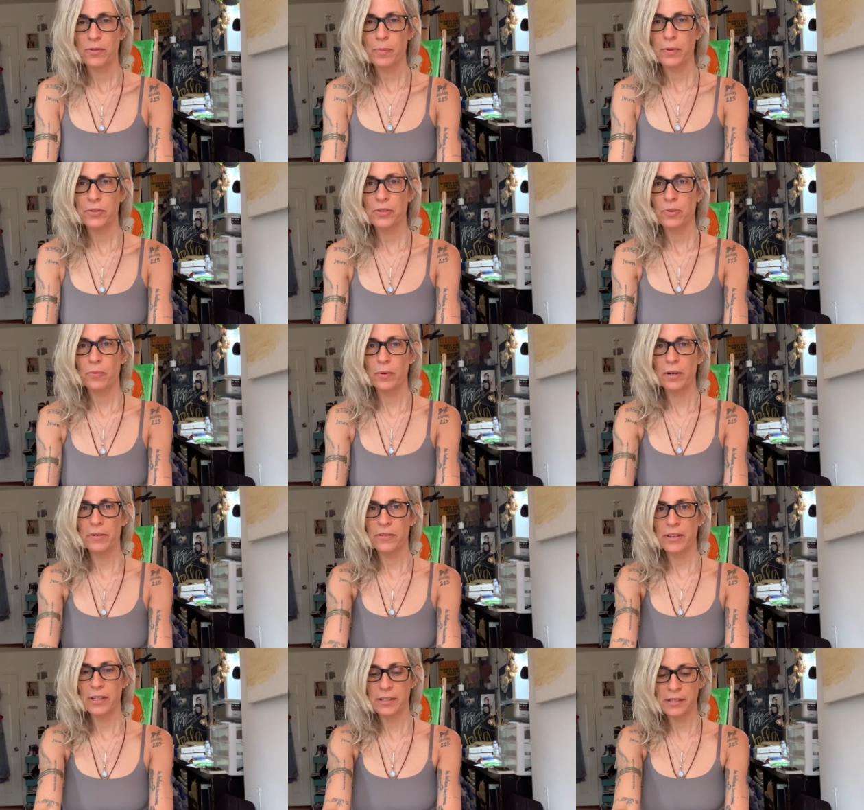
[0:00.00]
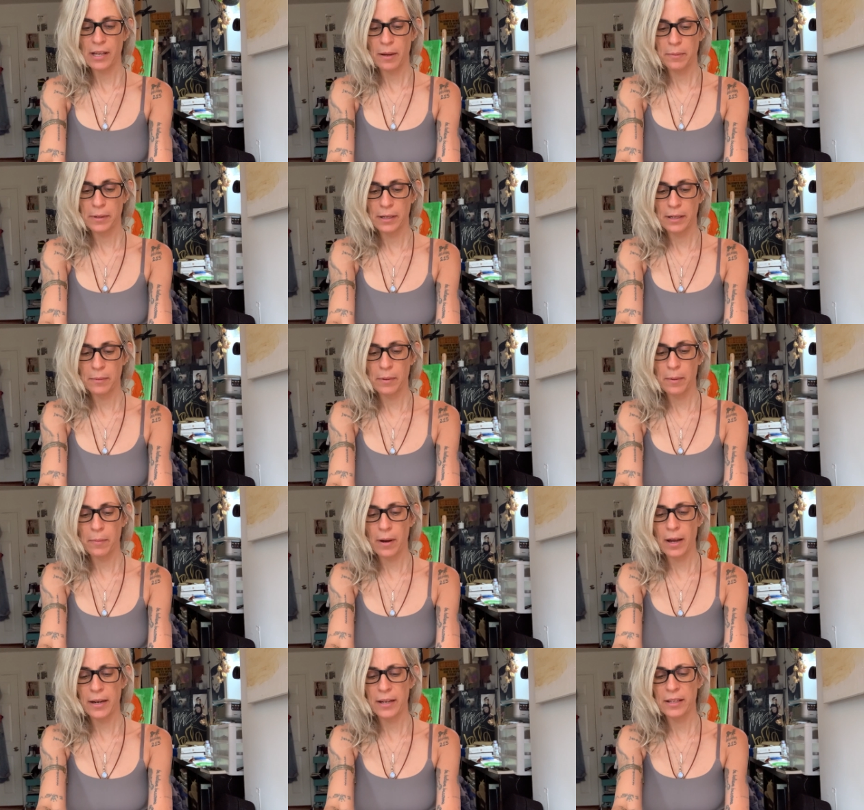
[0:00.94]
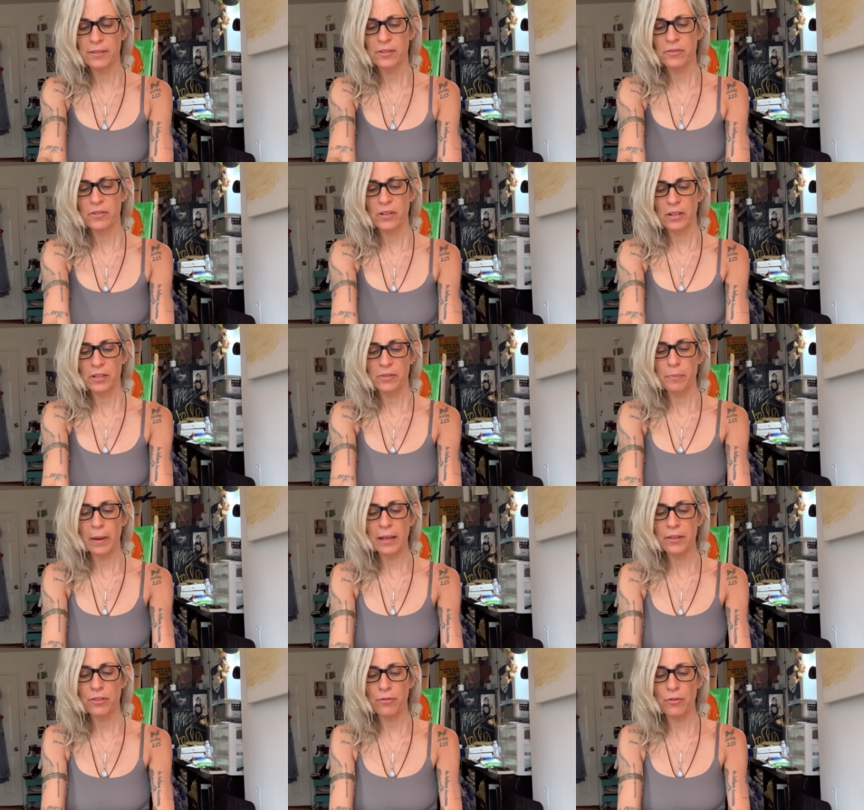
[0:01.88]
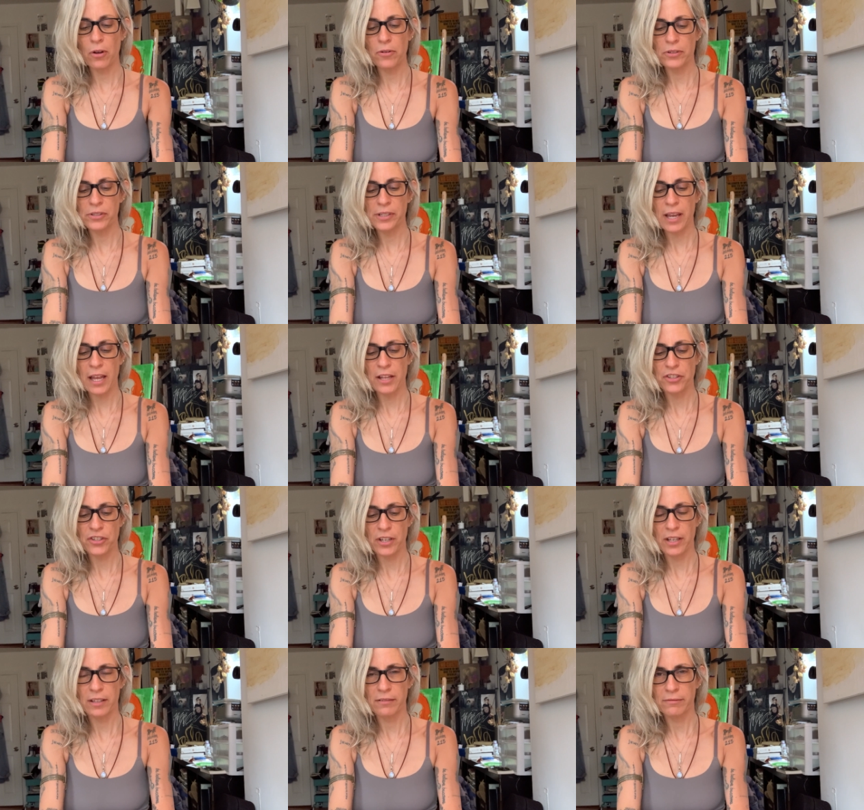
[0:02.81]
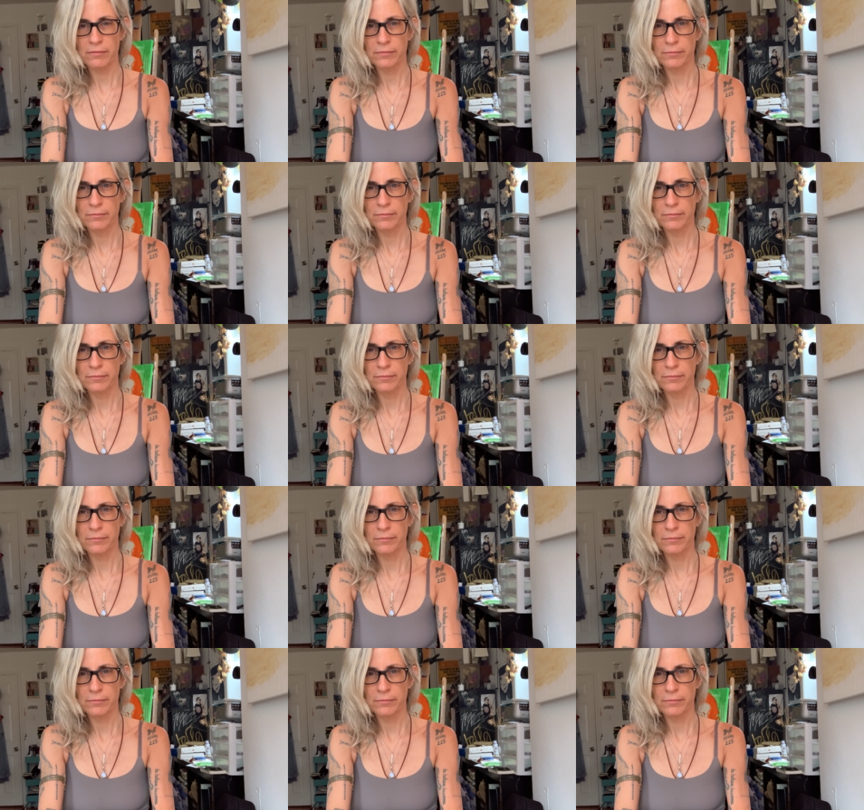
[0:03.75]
bunch of weird things happening in my body. It's like my throat is catching.